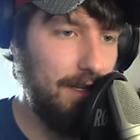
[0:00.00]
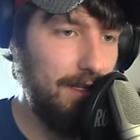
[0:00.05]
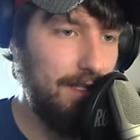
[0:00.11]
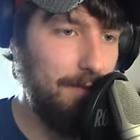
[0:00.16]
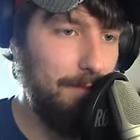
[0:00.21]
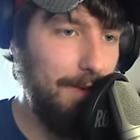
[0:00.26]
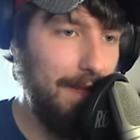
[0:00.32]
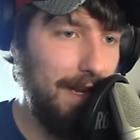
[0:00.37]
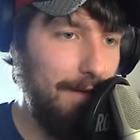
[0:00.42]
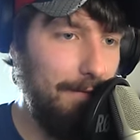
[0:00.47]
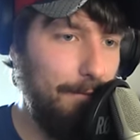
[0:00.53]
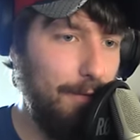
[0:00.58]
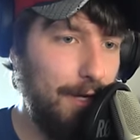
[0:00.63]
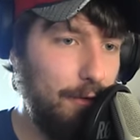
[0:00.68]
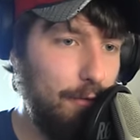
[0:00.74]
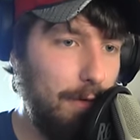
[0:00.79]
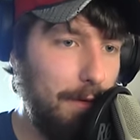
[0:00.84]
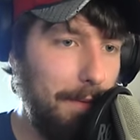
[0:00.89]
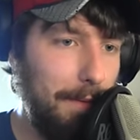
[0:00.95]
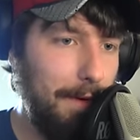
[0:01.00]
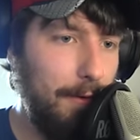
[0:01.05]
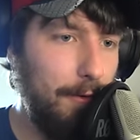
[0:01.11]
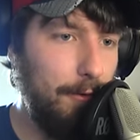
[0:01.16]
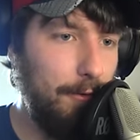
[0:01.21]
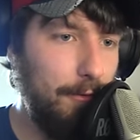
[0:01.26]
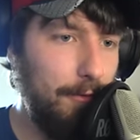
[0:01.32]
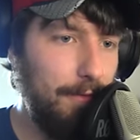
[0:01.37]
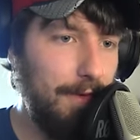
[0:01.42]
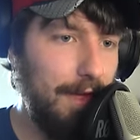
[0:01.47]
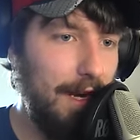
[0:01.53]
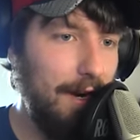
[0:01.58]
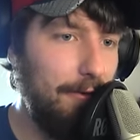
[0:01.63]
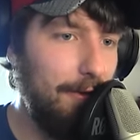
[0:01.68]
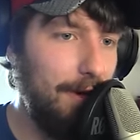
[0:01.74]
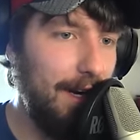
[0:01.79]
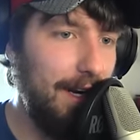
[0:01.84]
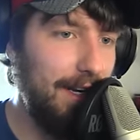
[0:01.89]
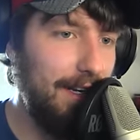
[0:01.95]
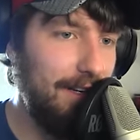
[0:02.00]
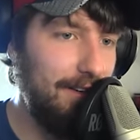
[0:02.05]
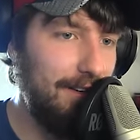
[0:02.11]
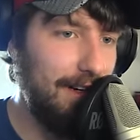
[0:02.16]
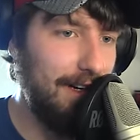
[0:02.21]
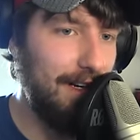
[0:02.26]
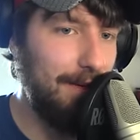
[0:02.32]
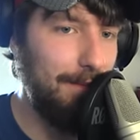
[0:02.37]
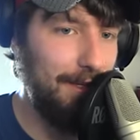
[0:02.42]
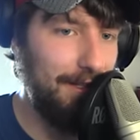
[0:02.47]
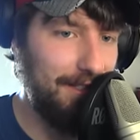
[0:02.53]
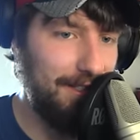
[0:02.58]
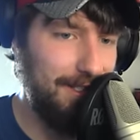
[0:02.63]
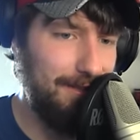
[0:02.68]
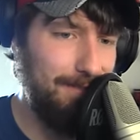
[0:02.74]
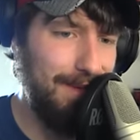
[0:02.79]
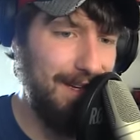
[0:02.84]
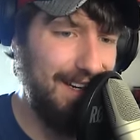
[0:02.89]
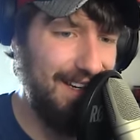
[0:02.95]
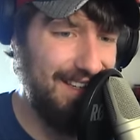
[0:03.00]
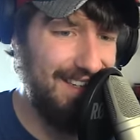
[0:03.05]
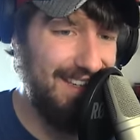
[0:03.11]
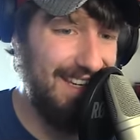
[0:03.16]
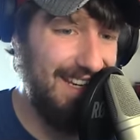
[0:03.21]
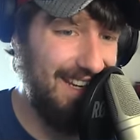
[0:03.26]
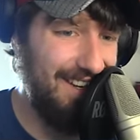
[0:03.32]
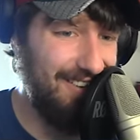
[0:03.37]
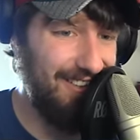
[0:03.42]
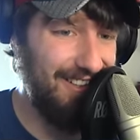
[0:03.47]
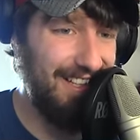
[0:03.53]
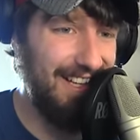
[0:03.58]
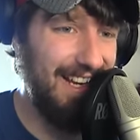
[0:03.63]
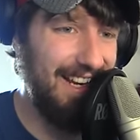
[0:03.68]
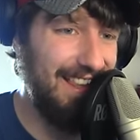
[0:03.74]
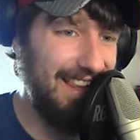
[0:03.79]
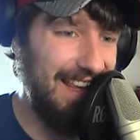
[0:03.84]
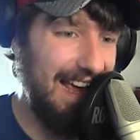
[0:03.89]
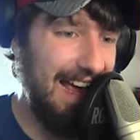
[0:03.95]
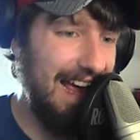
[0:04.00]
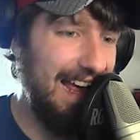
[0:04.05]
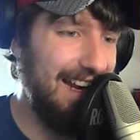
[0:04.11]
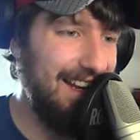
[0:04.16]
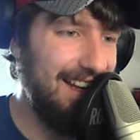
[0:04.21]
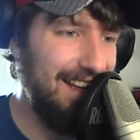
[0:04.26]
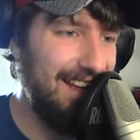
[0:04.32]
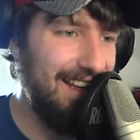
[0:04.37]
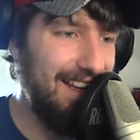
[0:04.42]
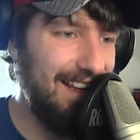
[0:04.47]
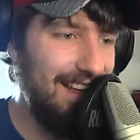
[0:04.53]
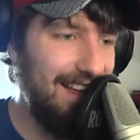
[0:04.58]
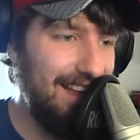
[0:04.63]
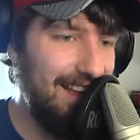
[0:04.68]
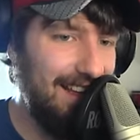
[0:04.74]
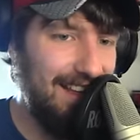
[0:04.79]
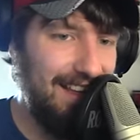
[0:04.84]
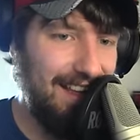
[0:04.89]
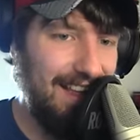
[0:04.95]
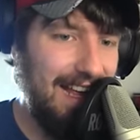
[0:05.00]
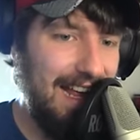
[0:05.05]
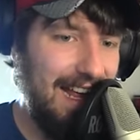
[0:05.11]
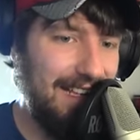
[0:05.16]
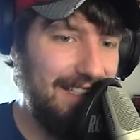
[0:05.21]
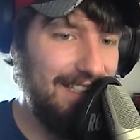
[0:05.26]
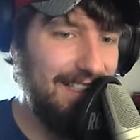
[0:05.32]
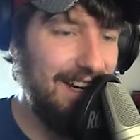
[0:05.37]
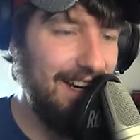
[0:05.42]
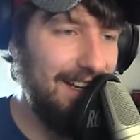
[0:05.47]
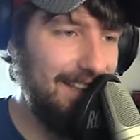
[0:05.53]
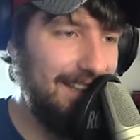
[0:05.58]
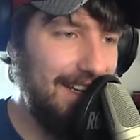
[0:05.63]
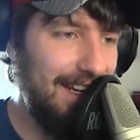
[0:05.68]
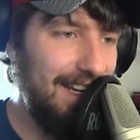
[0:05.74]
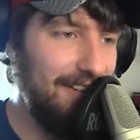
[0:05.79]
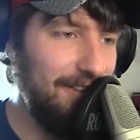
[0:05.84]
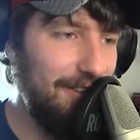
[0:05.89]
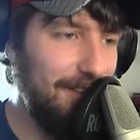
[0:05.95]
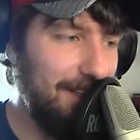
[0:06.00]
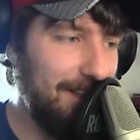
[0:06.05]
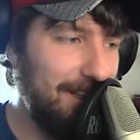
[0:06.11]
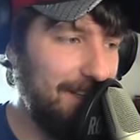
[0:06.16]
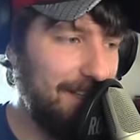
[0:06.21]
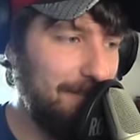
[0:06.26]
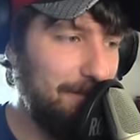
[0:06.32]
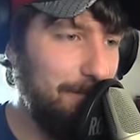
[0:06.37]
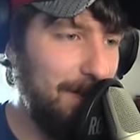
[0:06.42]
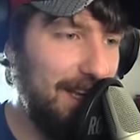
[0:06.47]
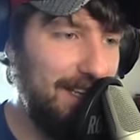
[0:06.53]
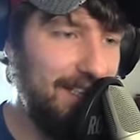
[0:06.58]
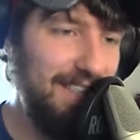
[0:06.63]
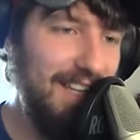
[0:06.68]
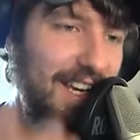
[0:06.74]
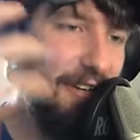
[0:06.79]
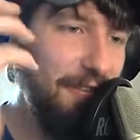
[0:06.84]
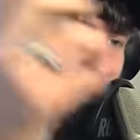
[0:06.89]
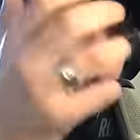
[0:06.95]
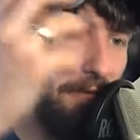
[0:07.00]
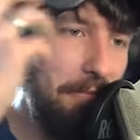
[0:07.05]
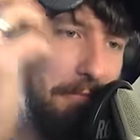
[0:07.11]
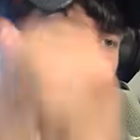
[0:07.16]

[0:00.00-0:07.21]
Spin it. Yeah, right. You're not gonna be able to spin a deagle like that. That's not a deagle you can spin. Deagles are